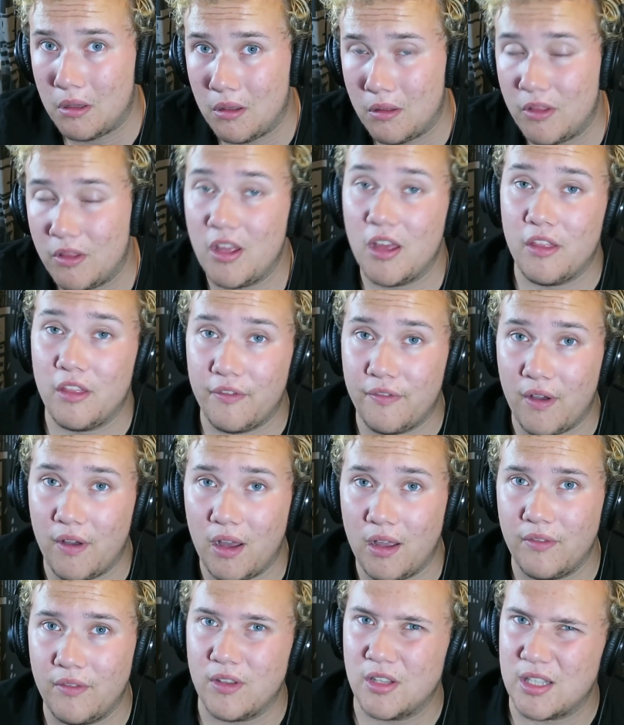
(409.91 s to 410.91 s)
The other
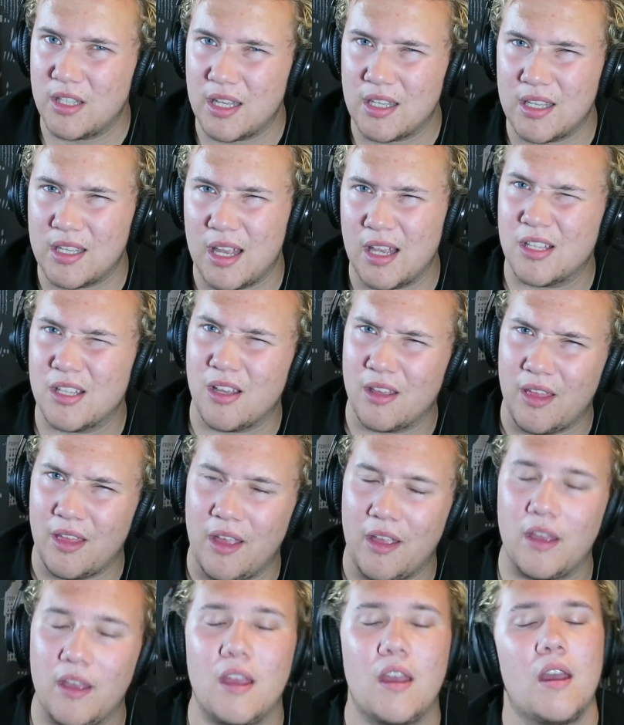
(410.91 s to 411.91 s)
five. Is there six? I
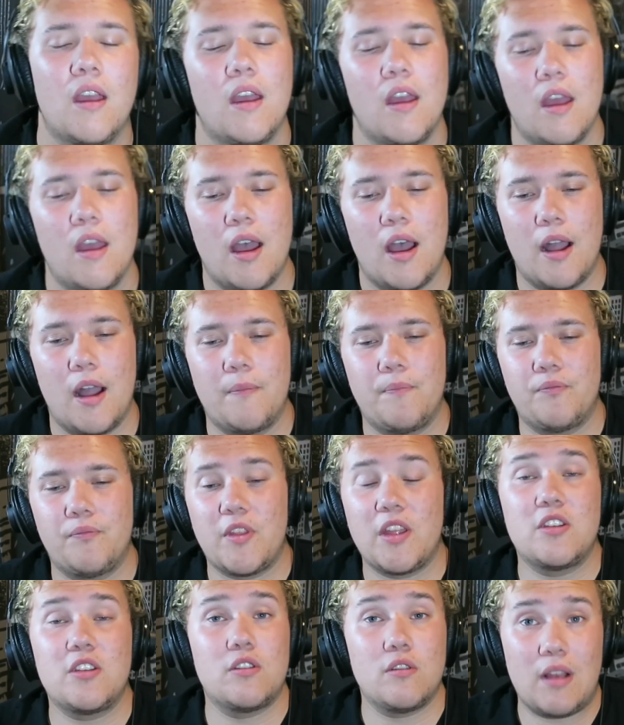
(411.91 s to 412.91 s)
think. Um,
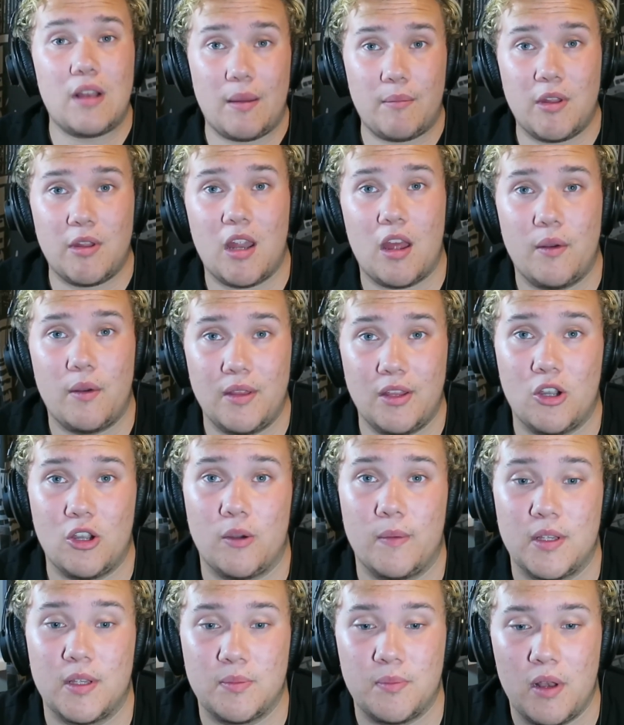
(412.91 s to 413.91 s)
then do let me know in the
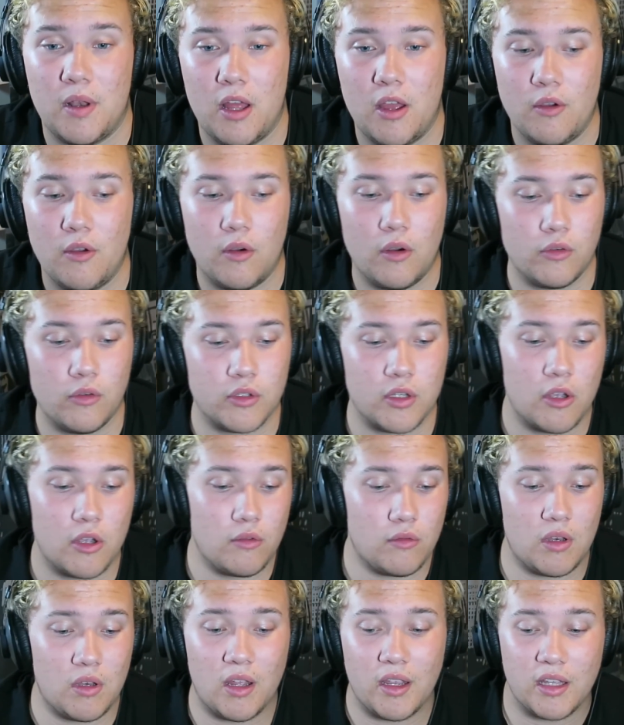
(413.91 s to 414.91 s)
comments below. Also,
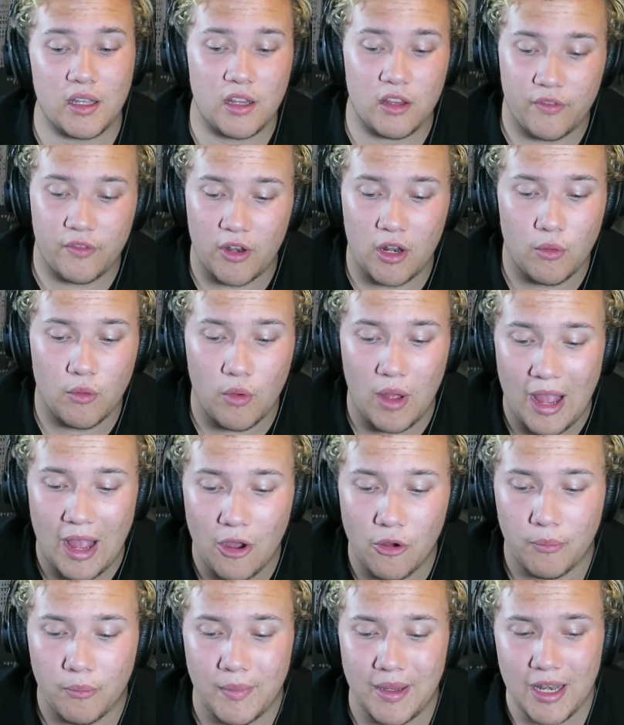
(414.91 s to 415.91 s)
liking this video will
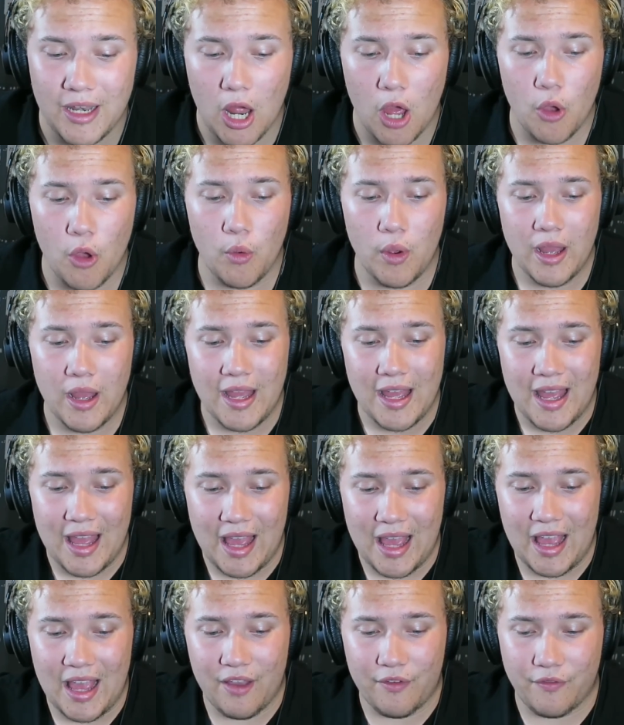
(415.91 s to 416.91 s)
help me know
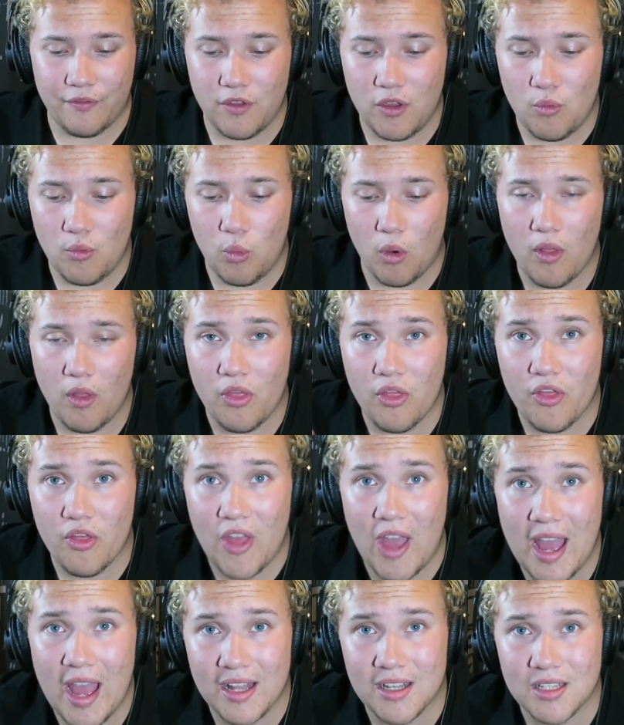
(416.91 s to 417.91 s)
if you want
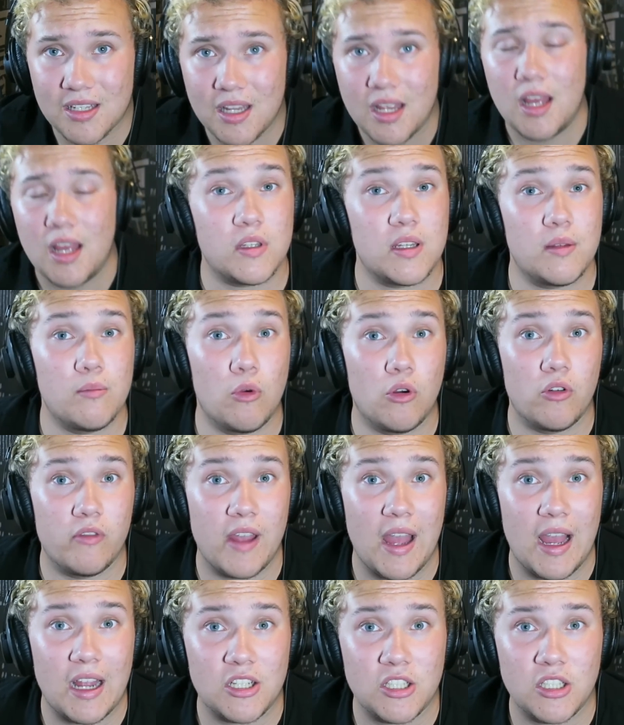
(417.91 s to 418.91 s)
that. If you want to see more
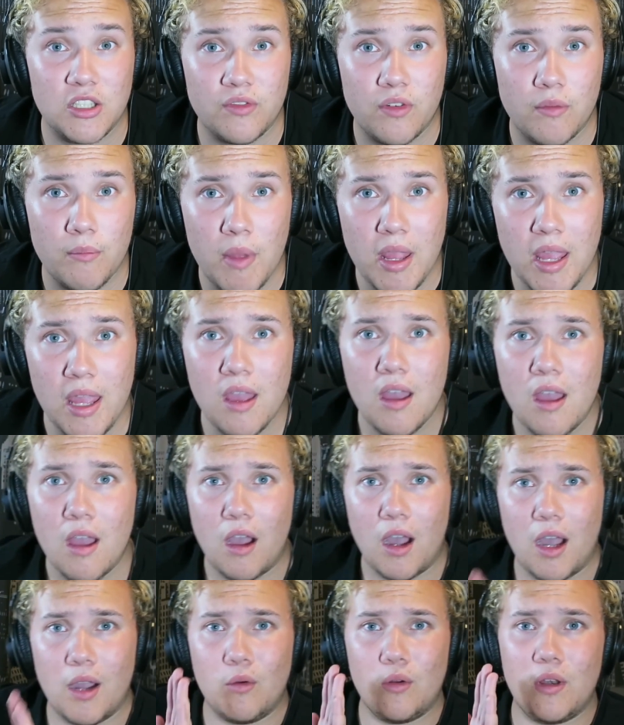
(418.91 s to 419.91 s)
reactions from me,
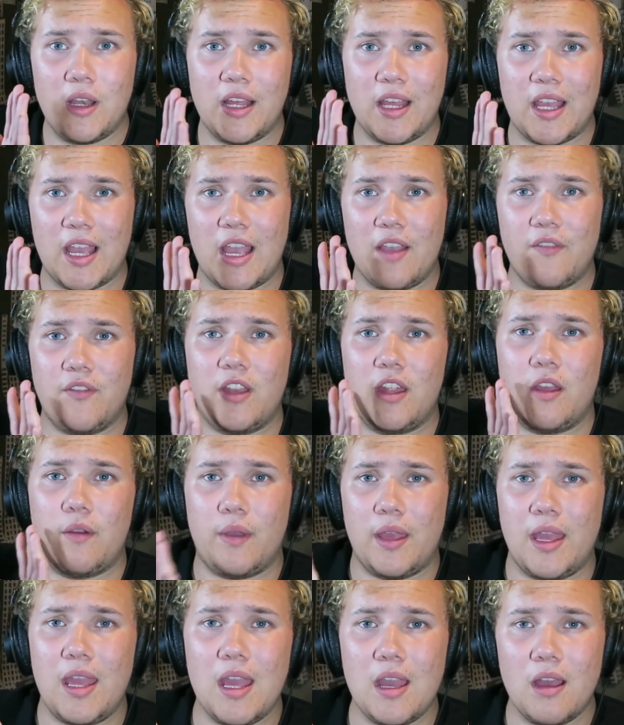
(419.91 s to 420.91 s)
I will link a video
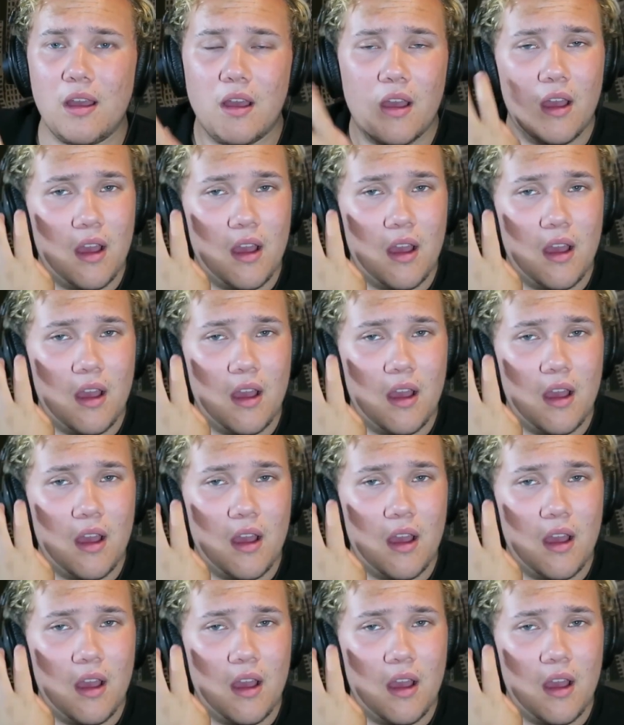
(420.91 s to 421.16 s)
here